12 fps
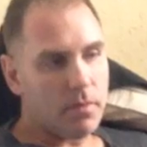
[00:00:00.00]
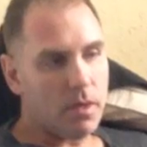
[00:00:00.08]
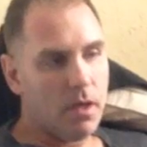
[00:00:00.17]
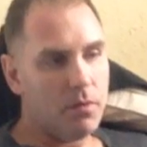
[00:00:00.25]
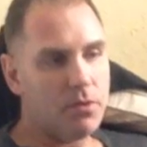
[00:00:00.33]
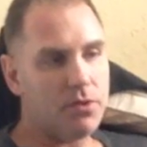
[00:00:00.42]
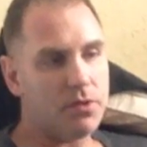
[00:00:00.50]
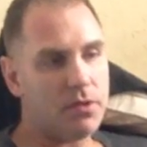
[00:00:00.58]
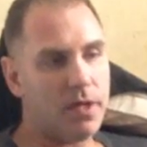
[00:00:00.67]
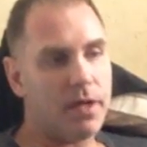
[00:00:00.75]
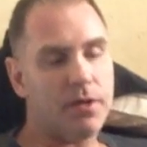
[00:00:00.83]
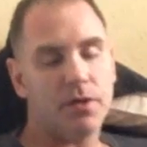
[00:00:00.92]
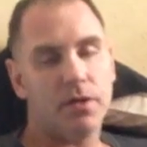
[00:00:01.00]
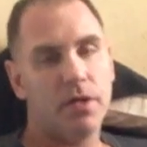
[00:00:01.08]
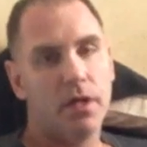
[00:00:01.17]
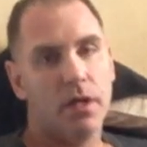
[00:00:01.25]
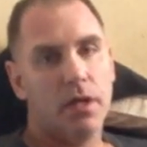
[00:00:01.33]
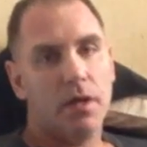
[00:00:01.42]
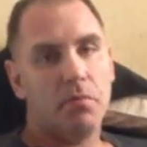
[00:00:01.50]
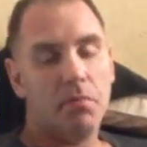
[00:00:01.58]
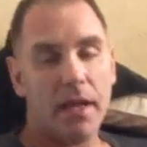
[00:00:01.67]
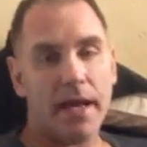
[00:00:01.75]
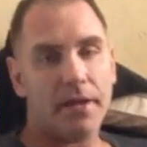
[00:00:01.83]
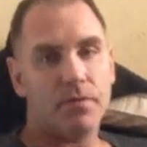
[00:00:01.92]
He was your standard
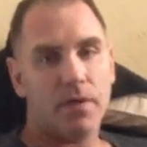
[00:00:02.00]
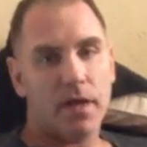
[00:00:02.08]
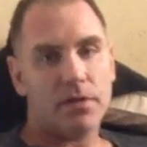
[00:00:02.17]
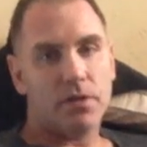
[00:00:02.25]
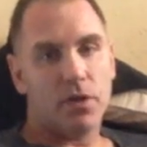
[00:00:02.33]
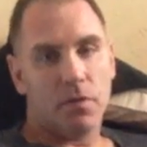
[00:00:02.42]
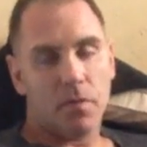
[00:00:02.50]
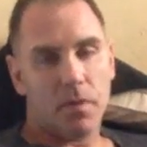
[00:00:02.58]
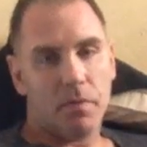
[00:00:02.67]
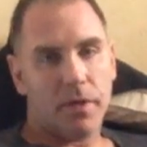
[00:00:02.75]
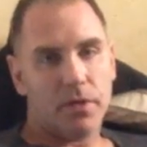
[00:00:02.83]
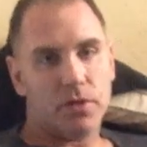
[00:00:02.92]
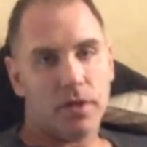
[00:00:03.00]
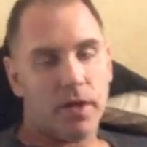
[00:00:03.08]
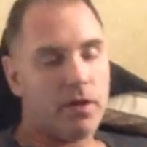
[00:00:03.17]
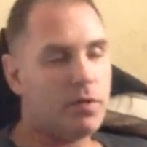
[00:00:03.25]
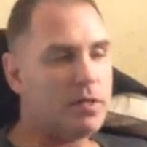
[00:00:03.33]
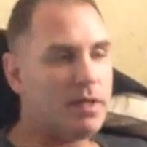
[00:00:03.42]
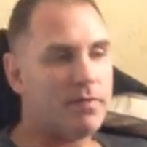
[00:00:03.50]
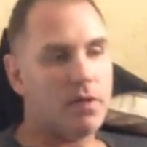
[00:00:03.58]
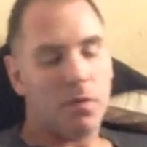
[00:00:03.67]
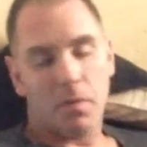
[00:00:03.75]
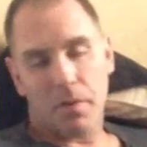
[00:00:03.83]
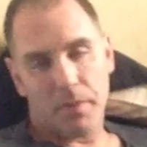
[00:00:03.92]
black and rust Doberman pinscher. I always have
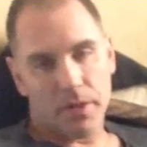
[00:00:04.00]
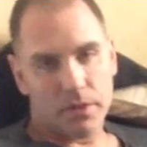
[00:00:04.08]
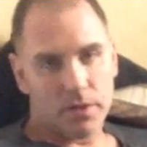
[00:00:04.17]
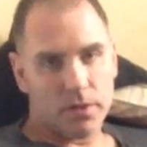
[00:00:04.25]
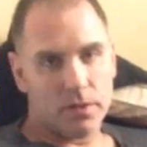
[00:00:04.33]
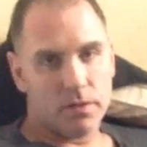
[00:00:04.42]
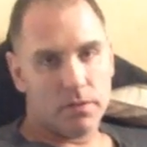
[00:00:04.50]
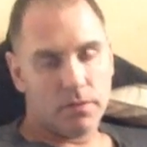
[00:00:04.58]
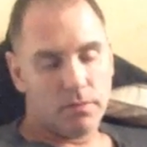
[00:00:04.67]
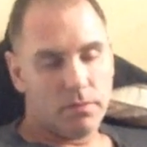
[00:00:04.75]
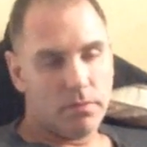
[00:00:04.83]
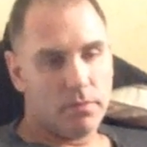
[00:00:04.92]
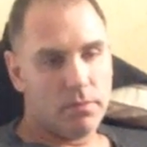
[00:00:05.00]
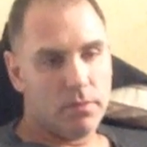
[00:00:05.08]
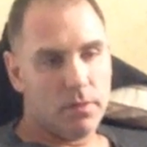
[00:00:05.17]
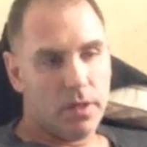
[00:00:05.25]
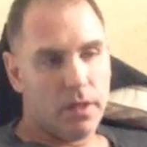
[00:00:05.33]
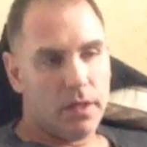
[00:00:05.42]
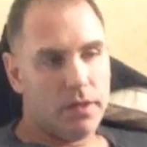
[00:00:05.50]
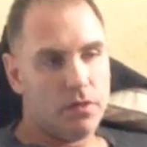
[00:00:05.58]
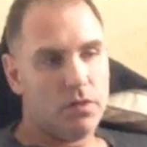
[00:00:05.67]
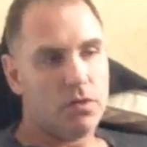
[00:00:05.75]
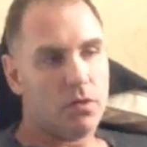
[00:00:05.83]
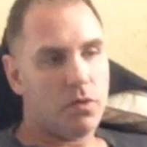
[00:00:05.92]
Doberman pinschers.
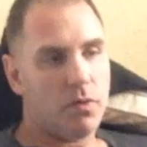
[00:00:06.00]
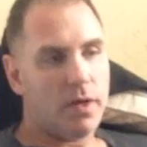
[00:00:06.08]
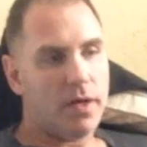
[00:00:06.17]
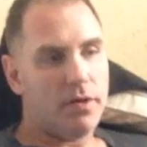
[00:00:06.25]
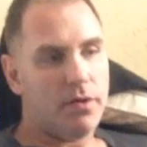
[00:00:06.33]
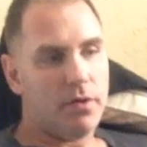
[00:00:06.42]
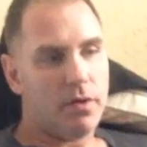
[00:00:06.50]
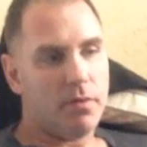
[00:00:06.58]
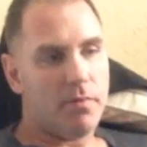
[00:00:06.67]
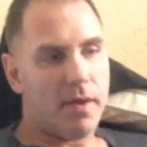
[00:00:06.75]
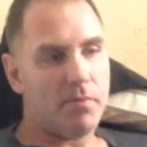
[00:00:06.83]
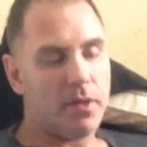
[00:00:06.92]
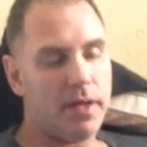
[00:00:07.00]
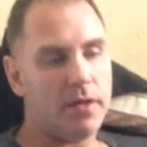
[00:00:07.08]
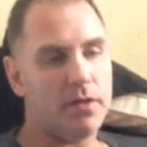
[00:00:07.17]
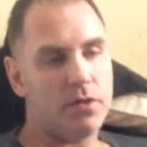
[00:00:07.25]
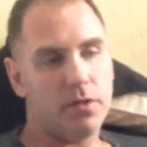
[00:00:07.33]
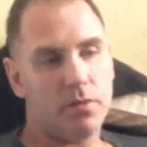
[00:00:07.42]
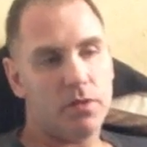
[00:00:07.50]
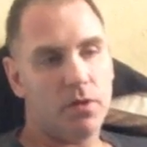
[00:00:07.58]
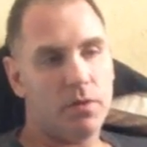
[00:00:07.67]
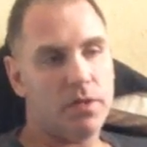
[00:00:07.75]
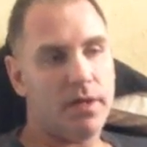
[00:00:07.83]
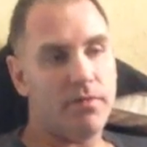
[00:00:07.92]
This is sort of what I do. My plan initially was to
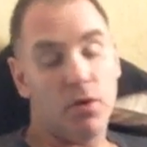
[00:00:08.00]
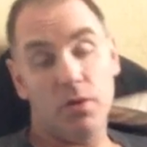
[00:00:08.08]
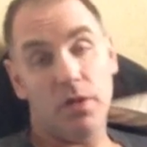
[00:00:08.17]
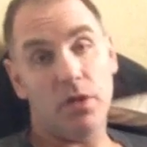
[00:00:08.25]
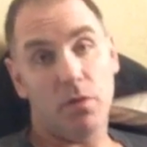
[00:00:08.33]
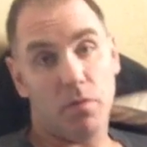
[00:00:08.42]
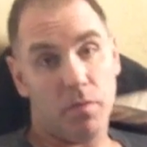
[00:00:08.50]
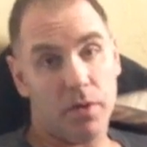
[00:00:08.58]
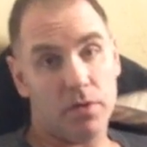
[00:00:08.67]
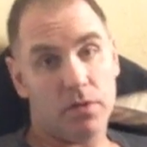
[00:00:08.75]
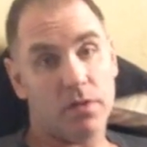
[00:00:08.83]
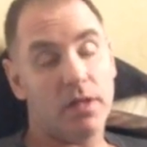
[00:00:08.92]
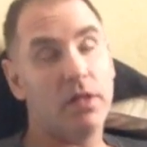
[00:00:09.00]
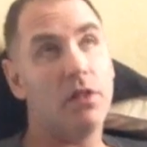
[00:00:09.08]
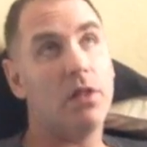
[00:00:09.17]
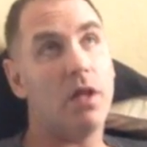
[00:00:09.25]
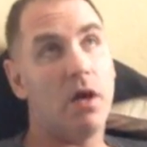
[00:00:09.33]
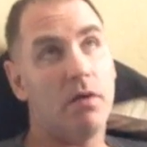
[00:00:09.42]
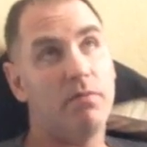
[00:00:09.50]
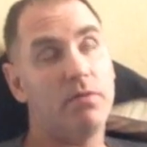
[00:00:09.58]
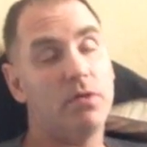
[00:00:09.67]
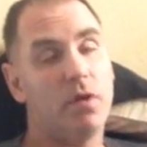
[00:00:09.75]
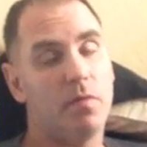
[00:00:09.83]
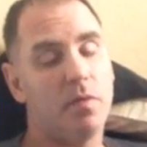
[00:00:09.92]
always have only Doberman pinschers. I love
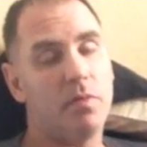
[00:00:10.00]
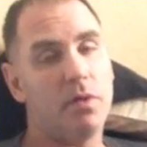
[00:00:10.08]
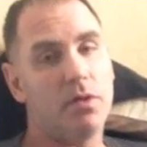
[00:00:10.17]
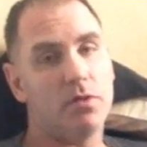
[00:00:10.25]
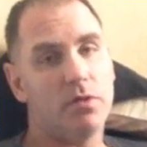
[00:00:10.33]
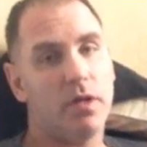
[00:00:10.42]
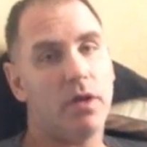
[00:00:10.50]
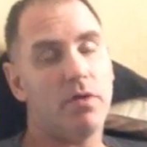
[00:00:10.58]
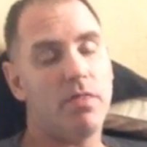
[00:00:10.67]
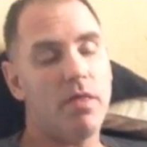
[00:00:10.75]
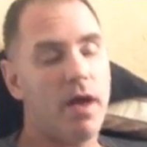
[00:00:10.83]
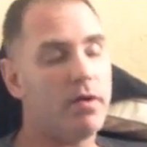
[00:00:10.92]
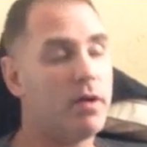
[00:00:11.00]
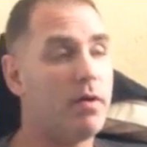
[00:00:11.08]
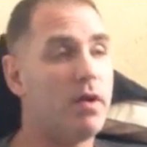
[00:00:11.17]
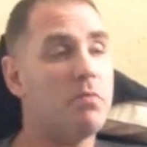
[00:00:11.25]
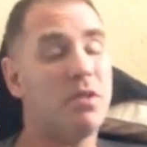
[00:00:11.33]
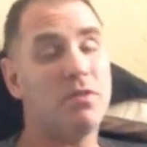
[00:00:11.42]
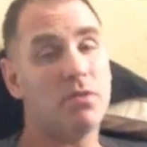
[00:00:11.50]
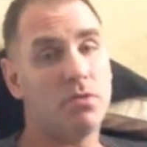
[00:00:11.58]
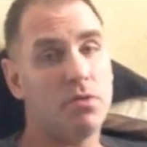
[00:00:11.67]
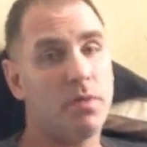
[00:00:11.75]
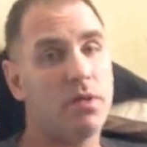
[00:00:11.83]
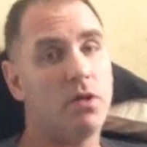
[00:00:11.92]
Doberman pinschers. They are, I don't care what anybody's
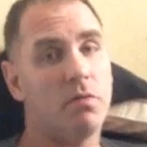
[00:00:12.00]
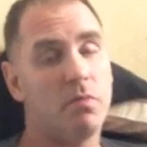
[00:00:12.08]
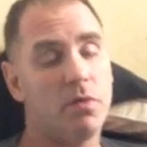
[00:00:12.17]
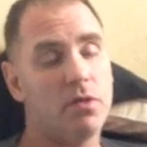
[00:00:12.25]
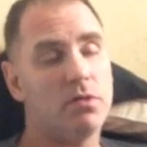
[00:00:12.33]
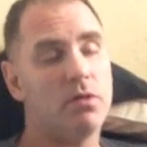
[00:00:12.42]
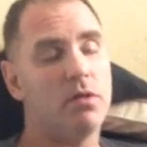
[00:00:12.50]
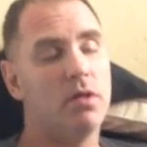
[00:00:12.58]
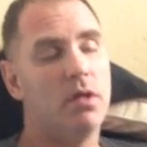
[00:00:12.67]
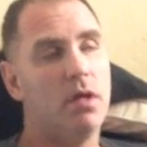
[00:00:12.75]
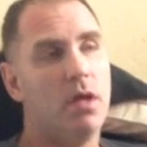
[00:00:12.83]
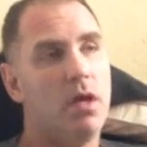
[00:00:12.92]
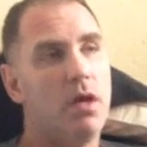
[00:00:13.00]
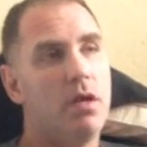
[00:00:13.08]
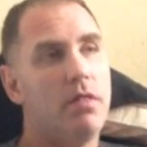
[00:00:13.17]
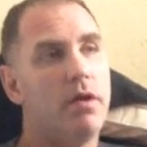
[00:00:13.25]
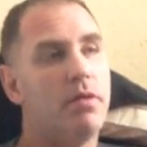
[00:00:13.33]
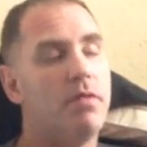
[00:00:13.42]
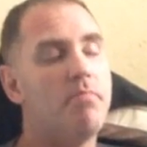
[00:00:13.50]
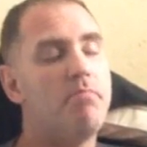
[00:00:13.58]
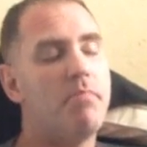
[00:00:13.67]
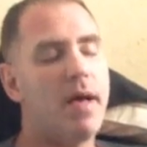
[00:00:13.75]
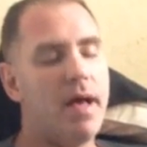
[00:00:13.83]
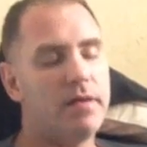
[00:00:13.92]
told you about Doberman pinscher. They're the
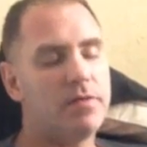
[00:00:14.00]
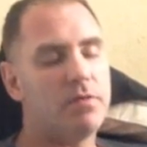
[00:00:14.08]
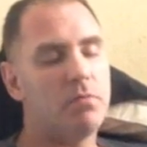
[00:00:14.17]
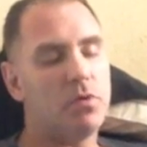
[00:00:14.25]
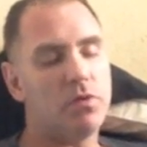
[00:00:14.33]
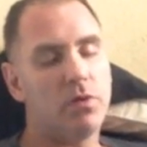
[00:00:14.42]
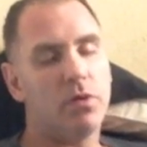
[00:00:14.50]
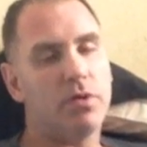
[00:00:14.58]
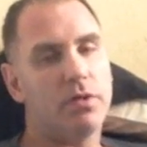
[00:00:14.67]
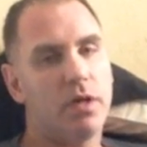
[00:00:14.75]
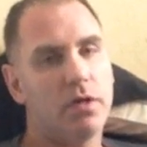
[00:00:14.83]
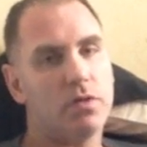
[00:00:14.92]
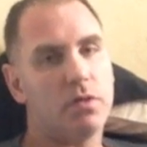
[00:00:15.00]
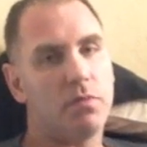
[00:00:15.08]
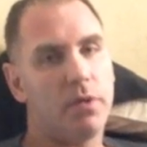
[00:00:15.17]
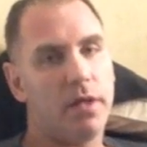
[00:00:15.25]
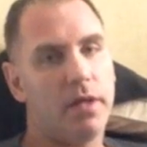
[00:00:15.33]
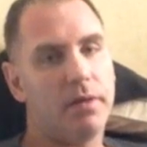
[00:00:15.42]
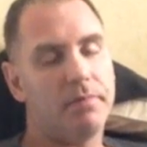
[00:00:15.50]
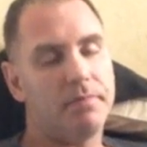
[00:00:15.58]
best, most loyal dogs on the planet.